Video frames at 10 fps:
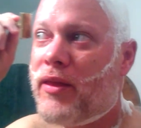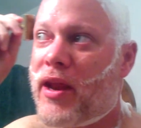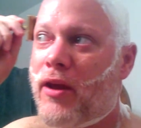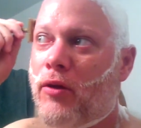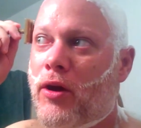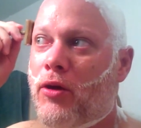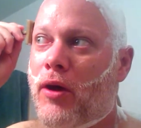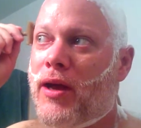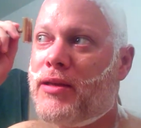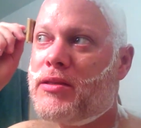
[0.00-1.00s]
then I go
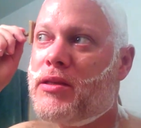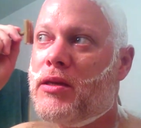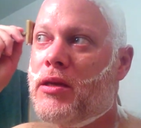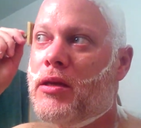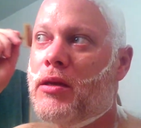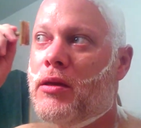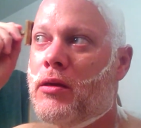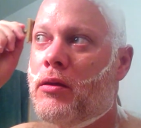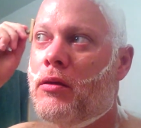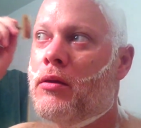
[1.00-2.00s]
across.
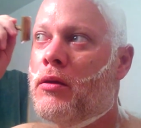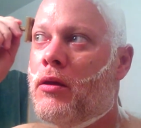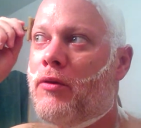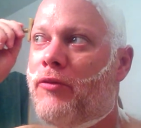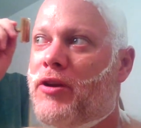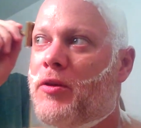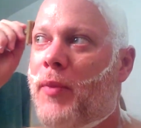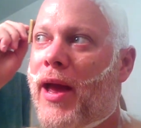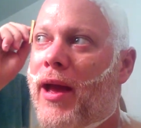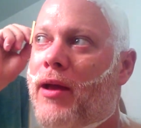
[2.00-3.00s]
Front to
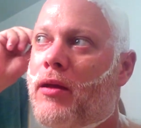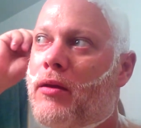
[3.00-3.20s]
back.